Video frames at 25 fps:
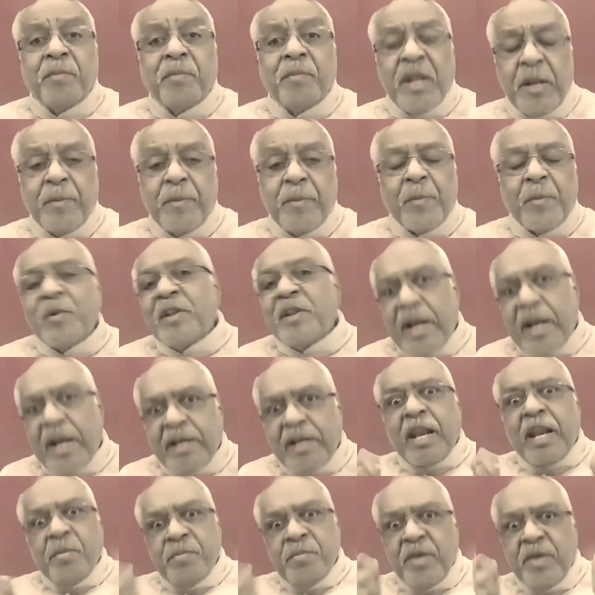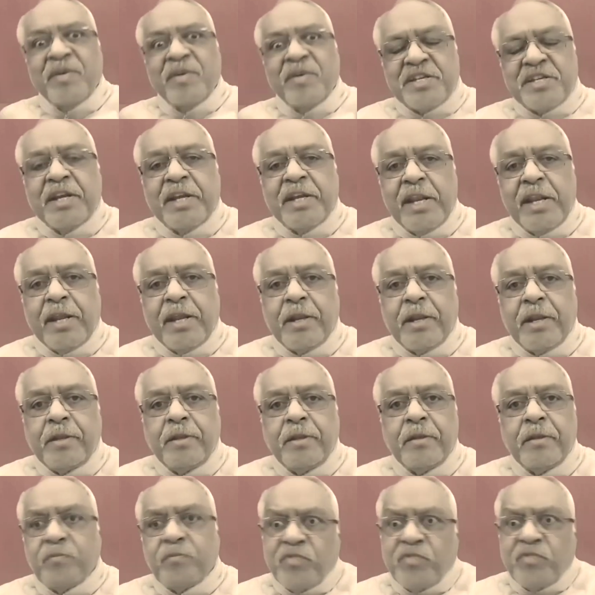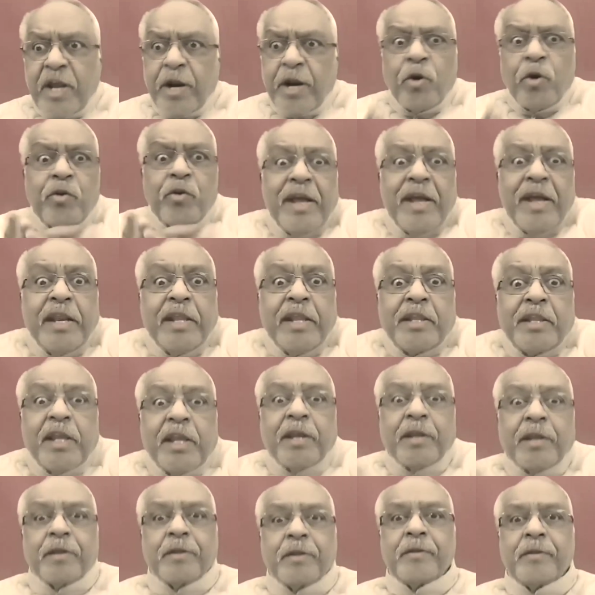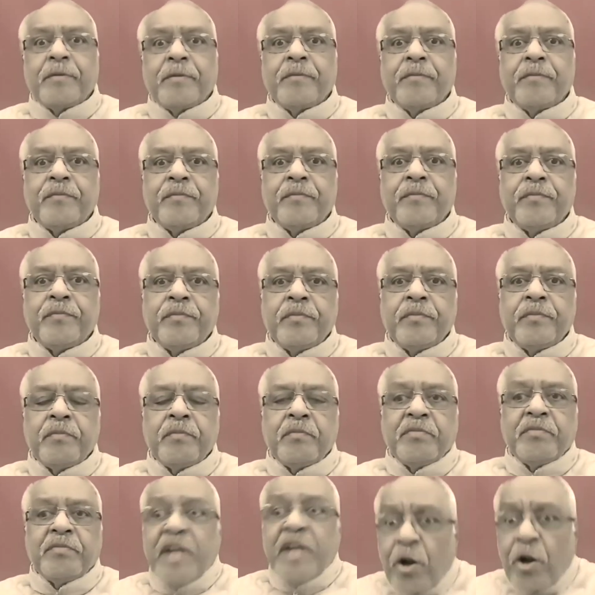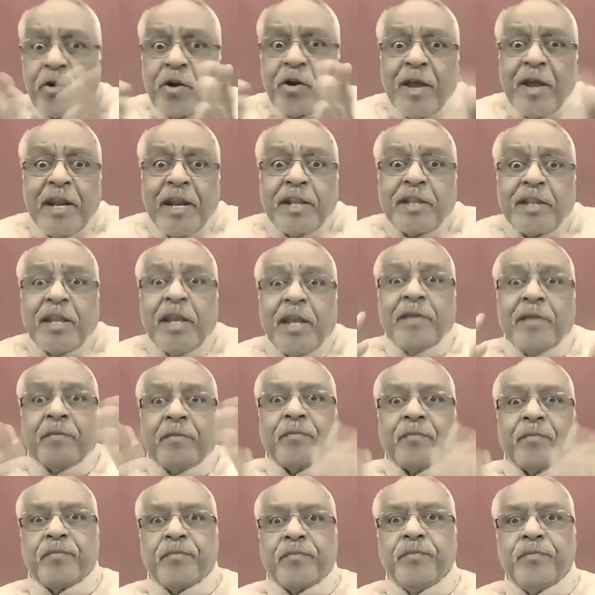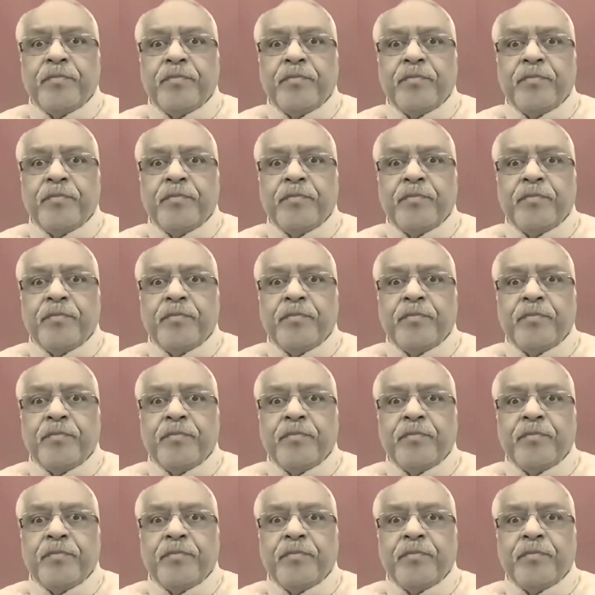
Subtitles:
So many people, they get MBBS degree. They don't know anything. They don't know anything.